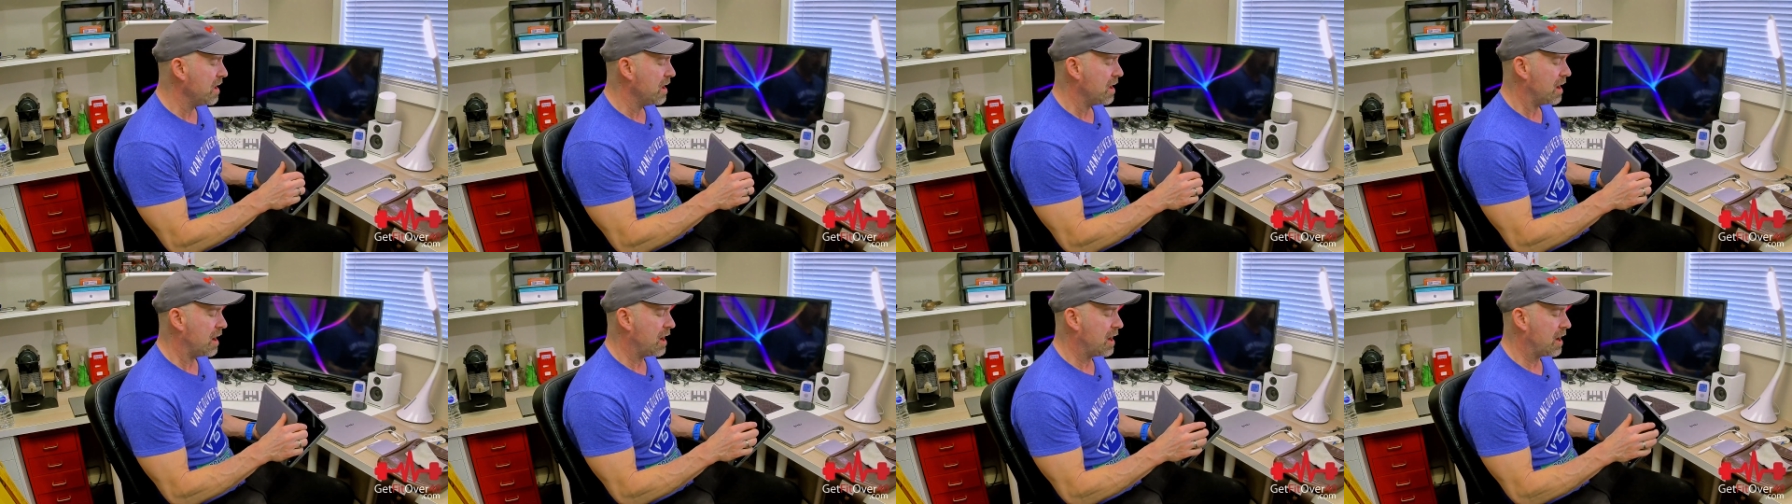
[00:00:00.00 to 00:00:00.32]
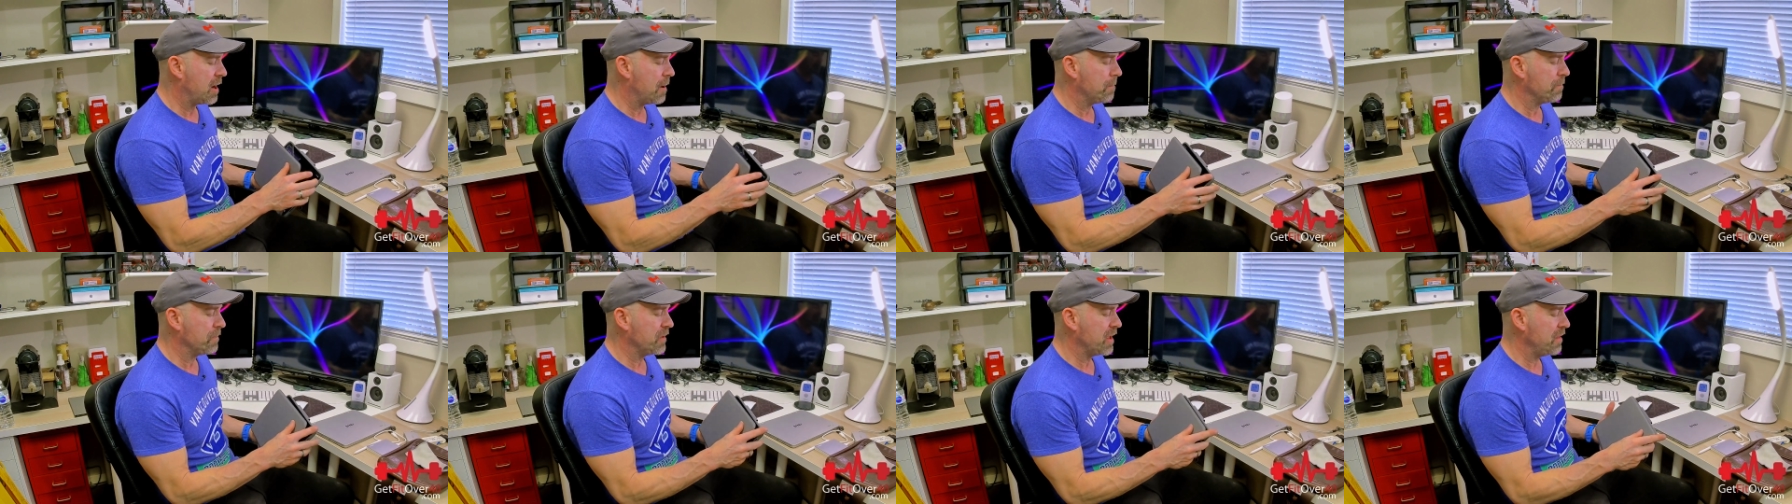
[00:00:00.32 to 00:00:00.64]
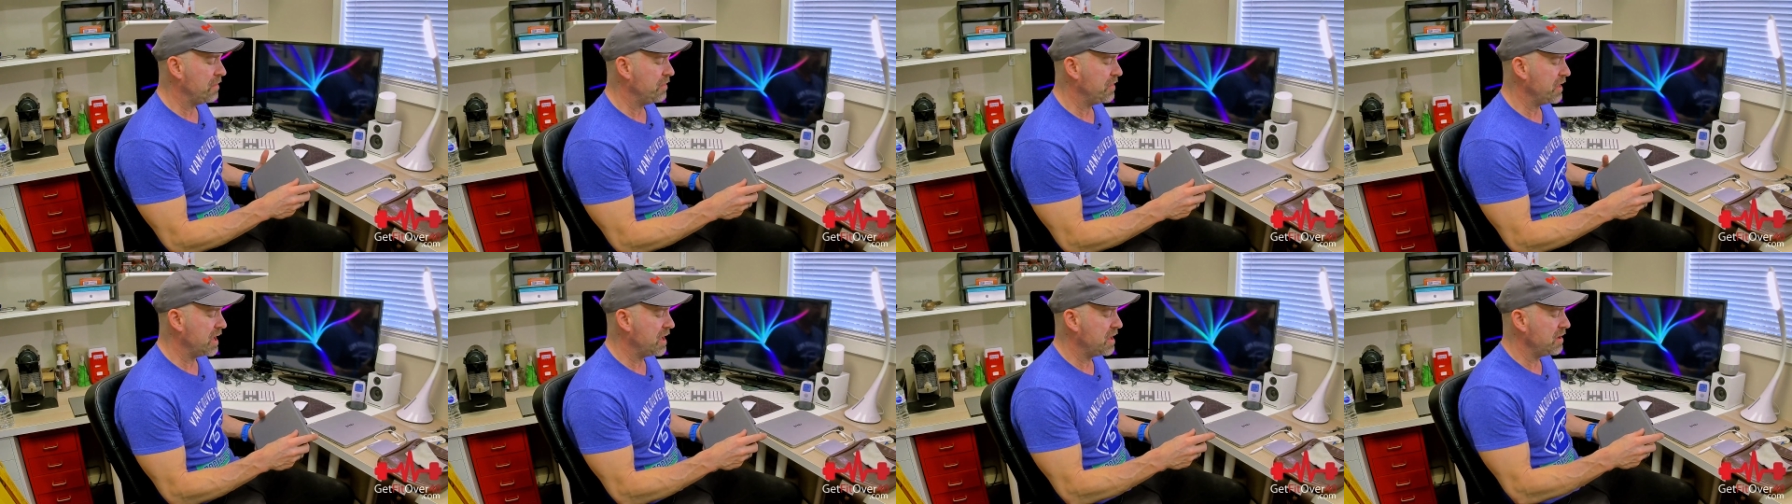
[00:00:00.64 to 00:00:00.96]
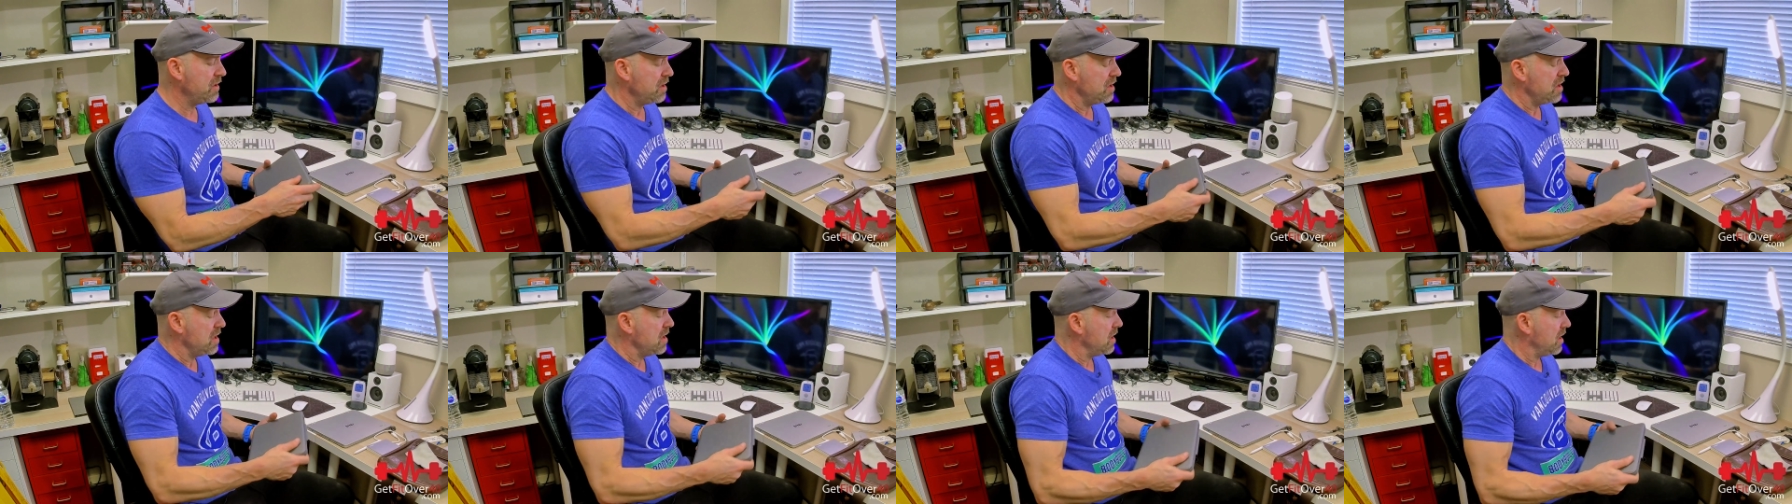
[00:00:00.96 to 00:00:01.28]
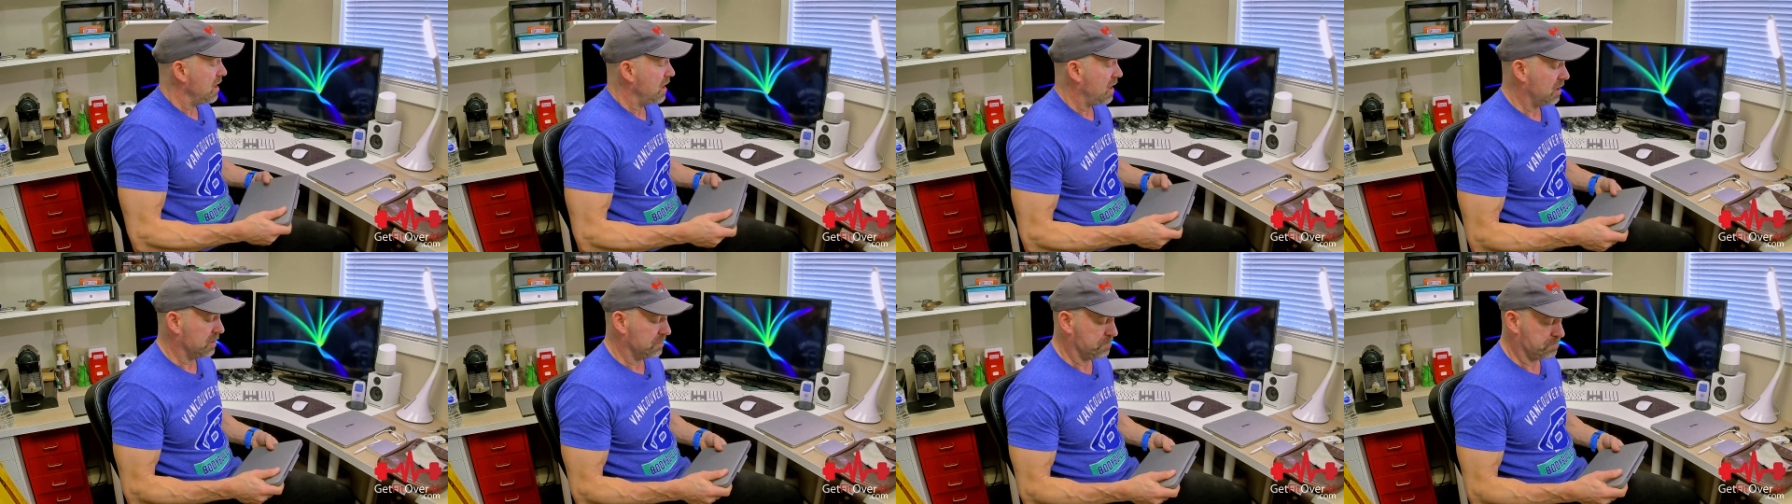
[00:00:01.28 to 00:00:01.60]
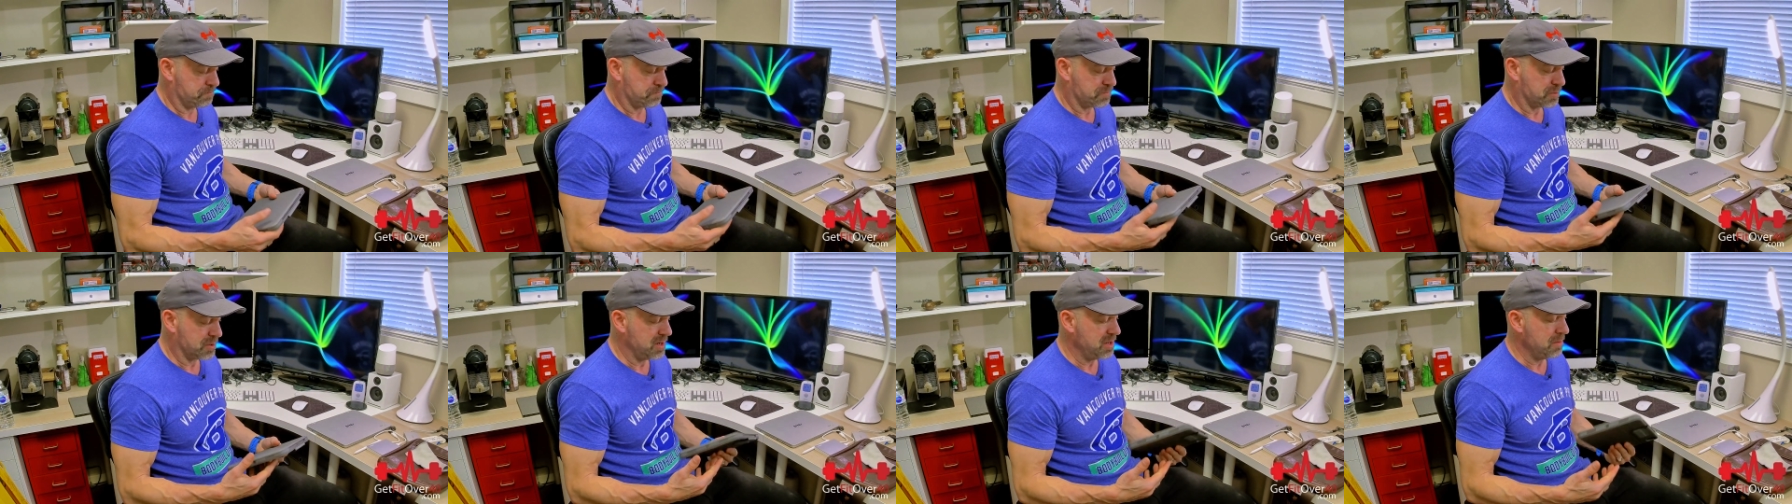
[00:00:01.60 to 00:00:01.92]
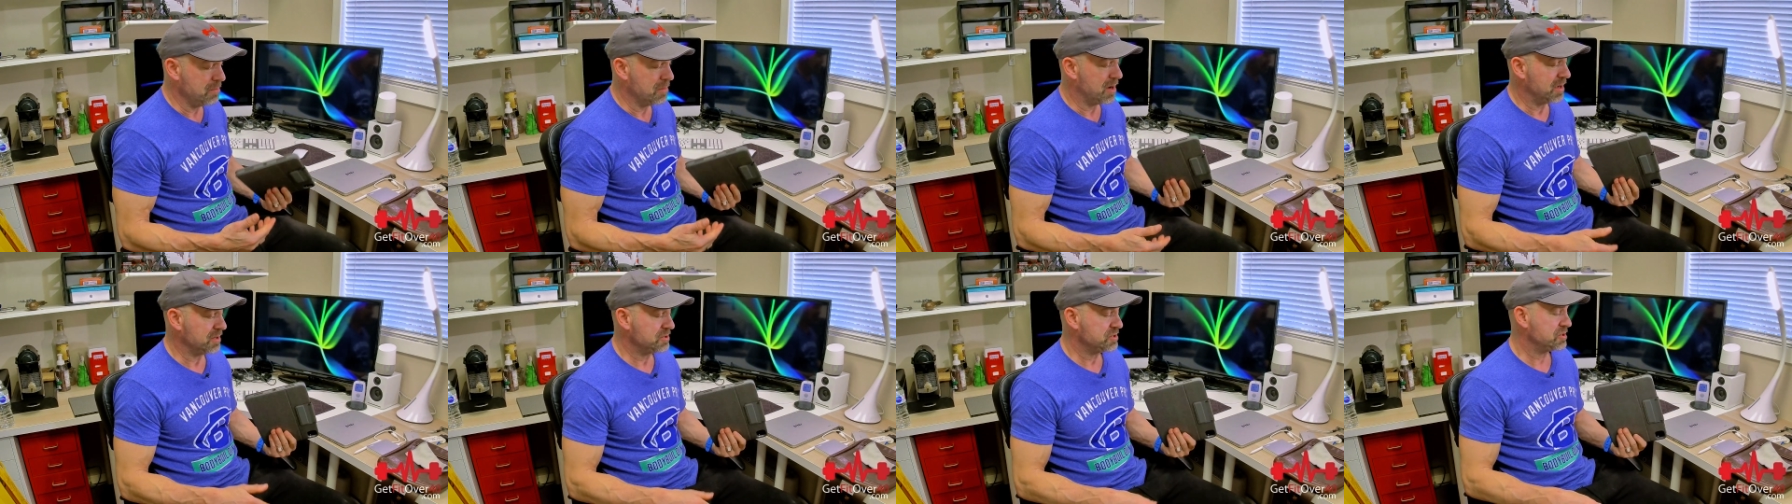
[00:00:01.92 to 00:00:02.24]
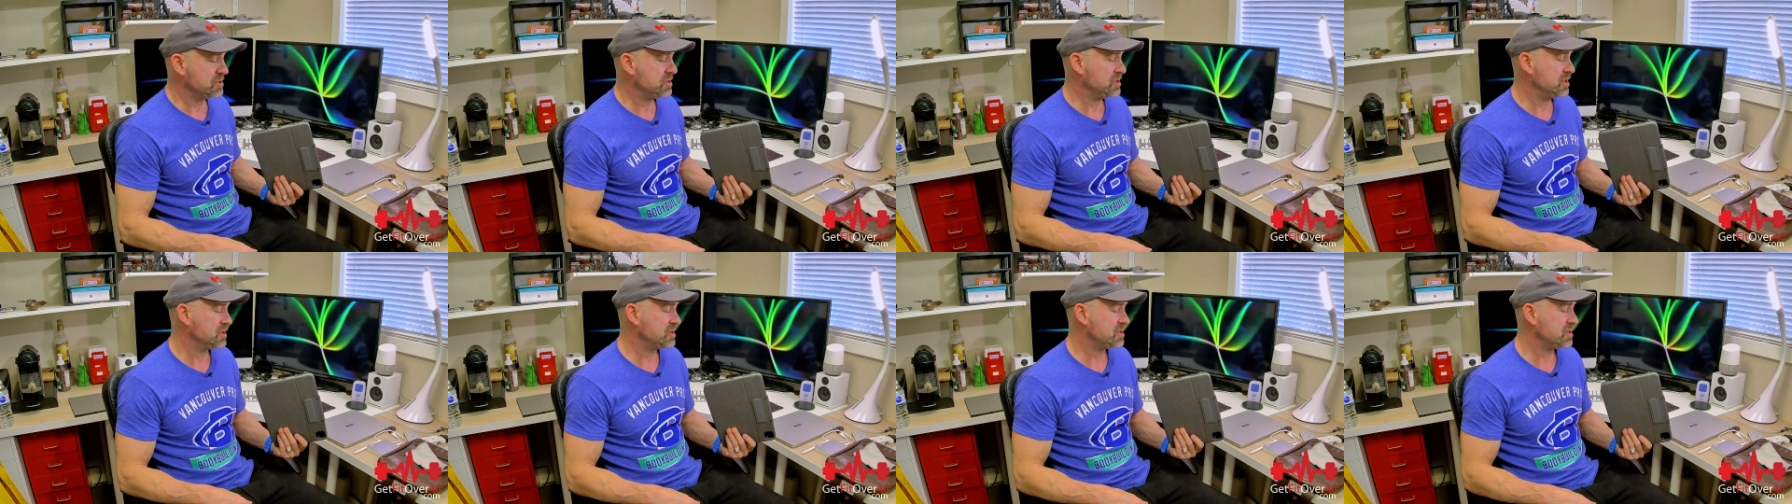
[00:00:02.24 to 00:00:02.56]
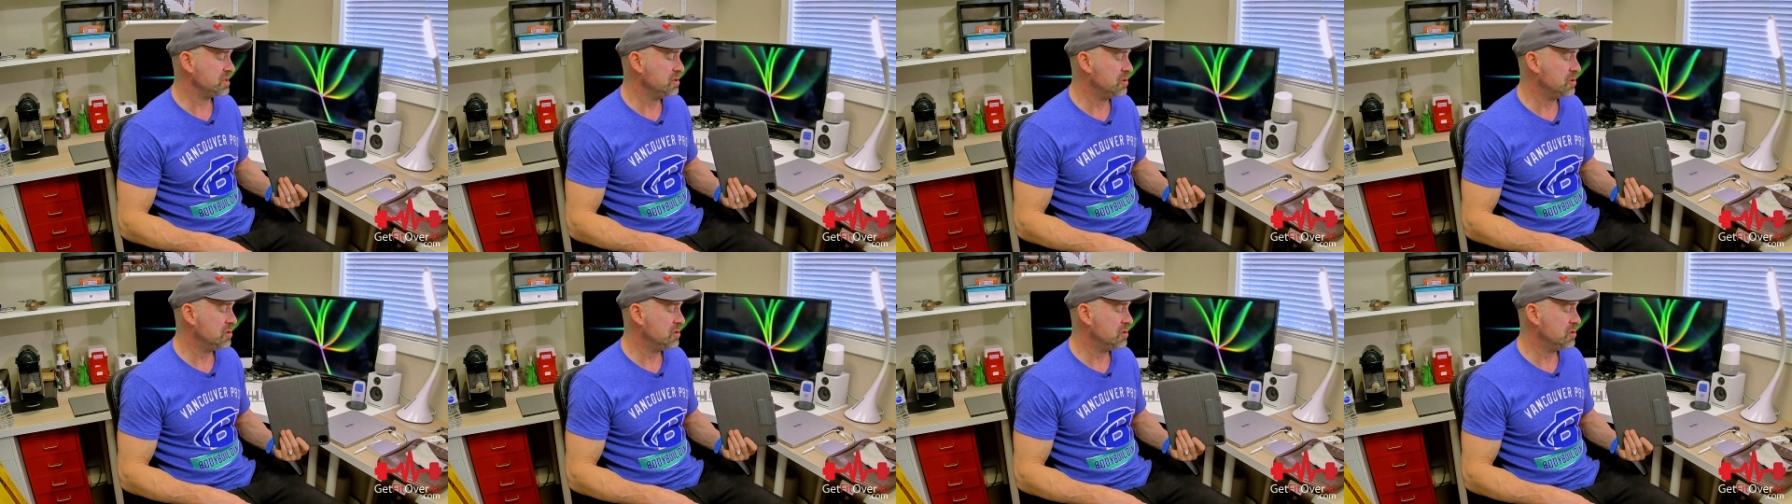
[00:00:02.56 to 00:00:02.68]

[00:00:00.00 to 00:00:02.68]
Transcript: um, and then I'll pretty much just,